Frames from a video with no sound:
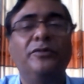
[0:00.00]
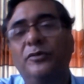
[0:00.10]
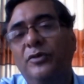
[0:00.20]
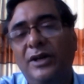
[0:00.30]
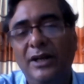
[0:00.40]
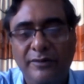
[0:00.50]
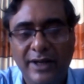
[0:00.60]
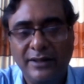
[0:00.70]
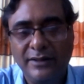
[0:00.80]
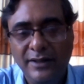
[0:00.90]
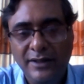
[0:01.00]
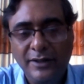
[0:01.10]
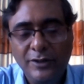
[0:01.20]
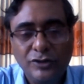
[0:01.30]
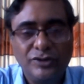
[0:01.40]
your vocal tract.
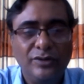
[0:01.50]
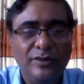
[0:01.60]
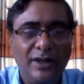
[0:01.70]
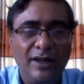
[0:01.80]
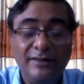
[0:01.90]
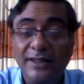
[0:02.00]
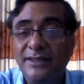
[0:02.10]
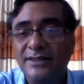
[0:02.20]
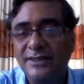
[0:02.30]
So that is